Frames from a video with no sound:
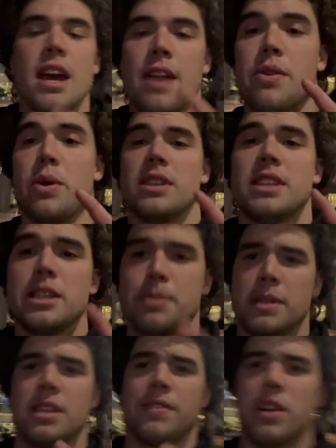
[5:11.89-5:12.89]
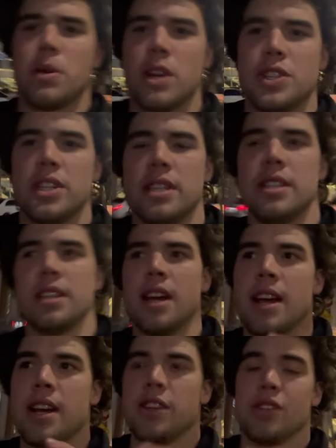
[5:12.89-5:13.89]
And if you want to see specific questions,
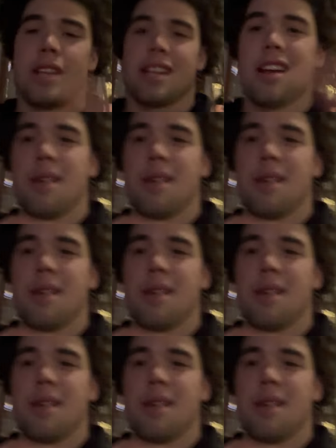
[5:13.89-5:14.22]
just, like,